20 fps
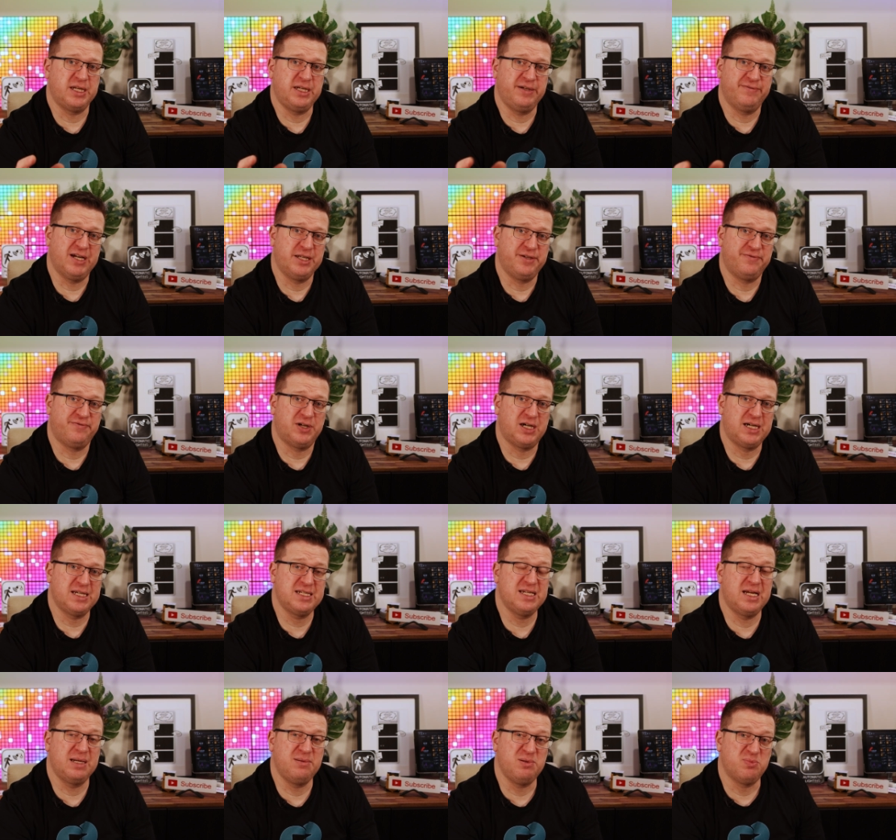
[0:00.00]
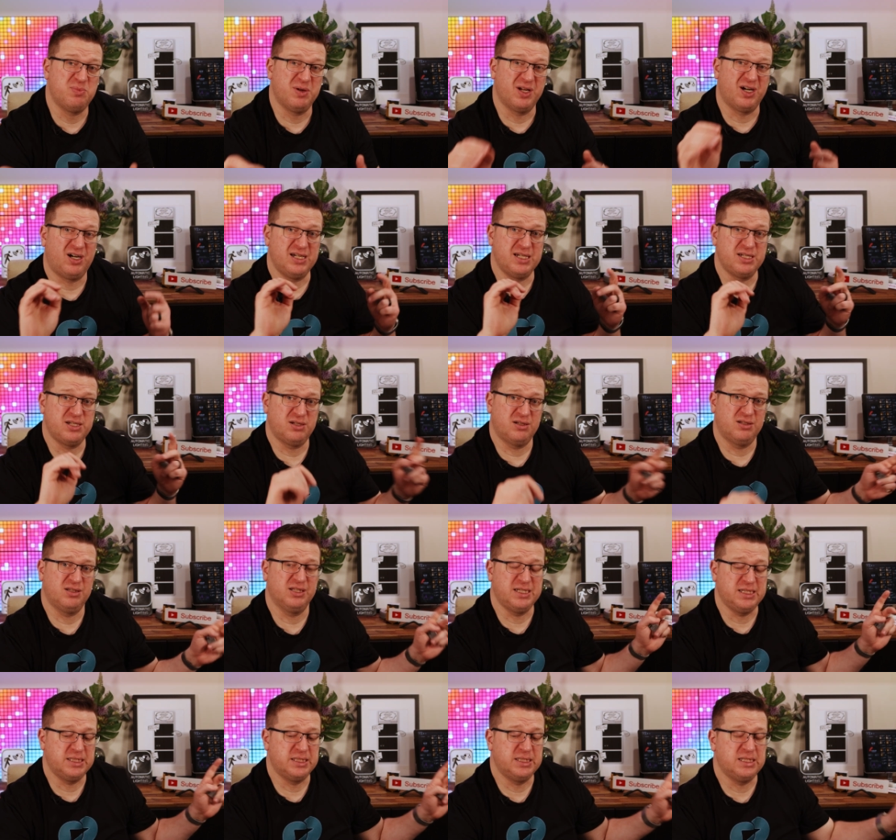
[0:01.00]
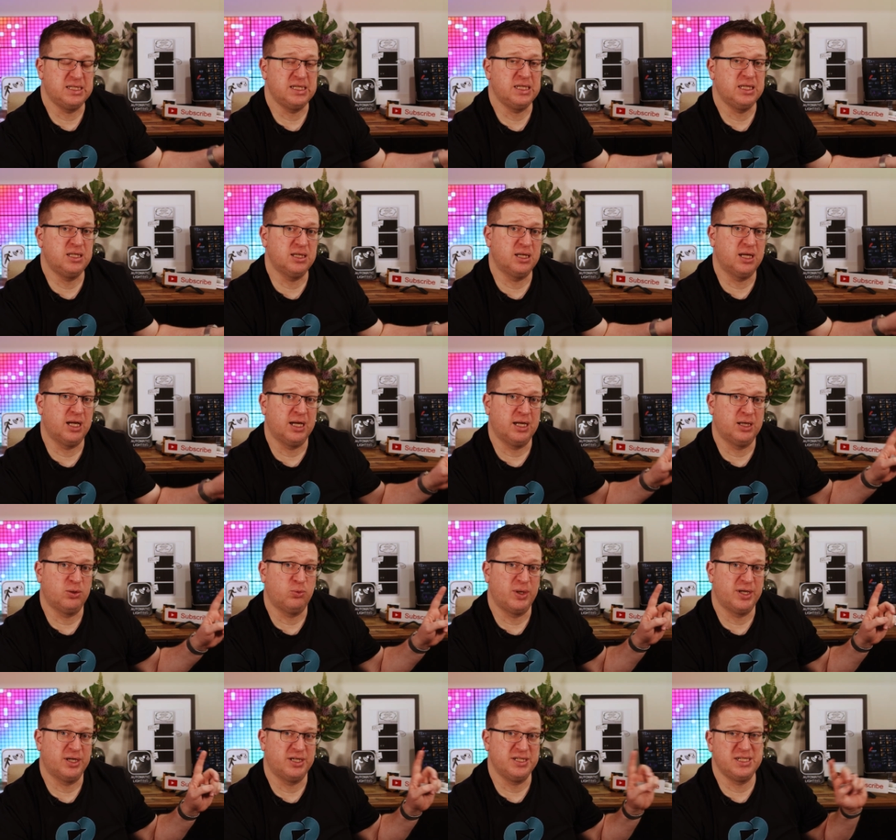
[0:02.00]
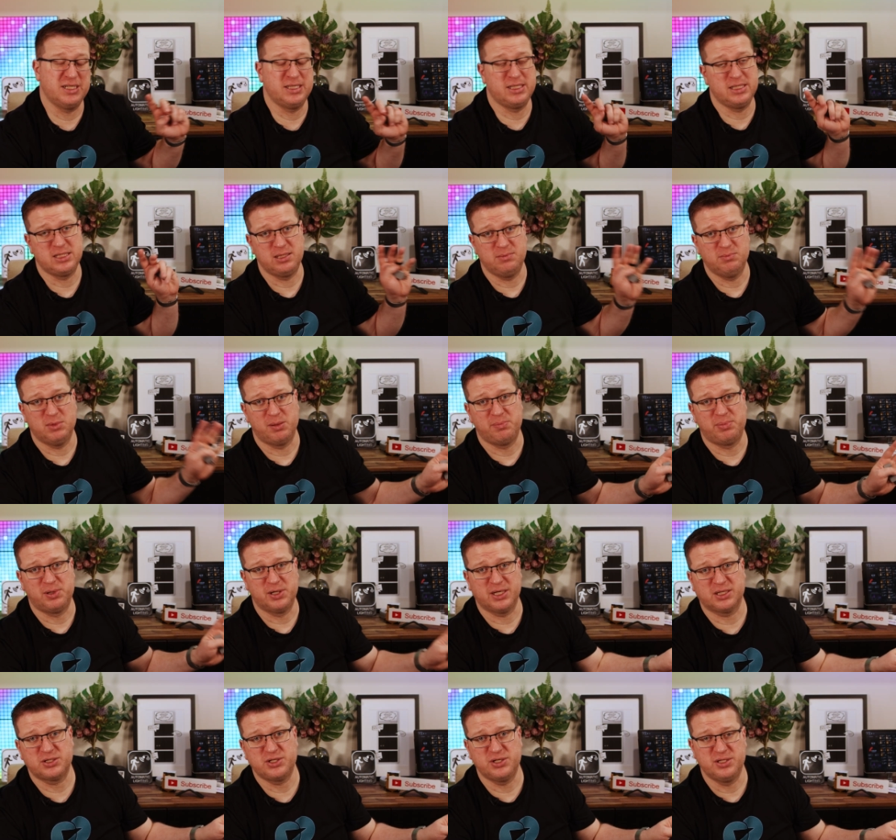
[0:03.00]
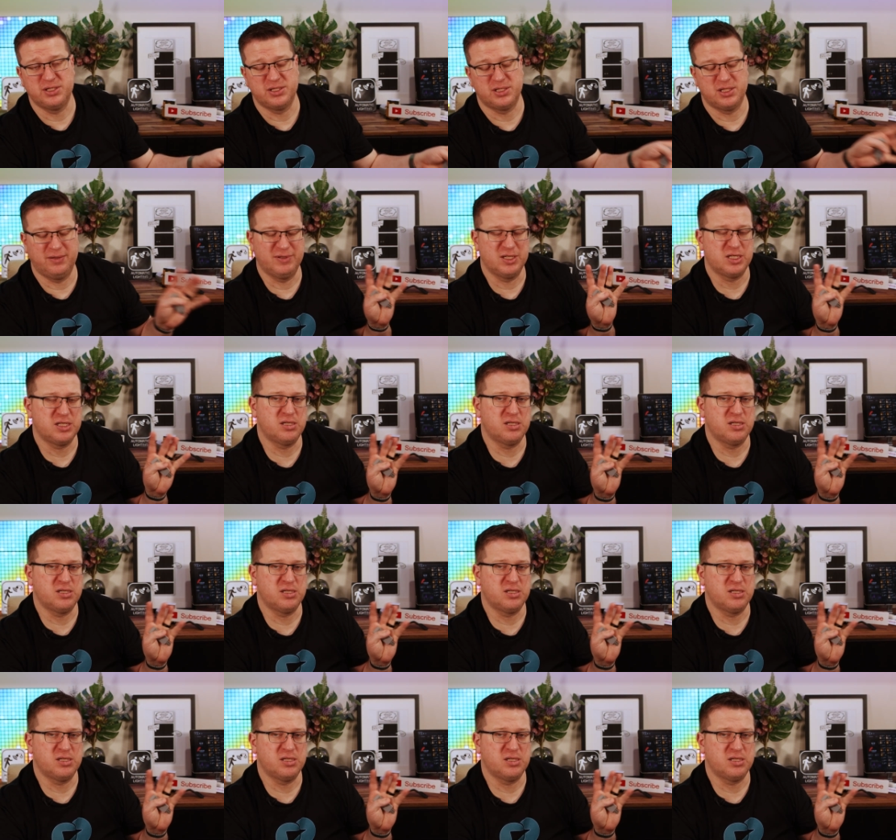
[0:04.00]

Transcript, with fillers: any of our device names, but I certainly did uh, when I did this in my production service.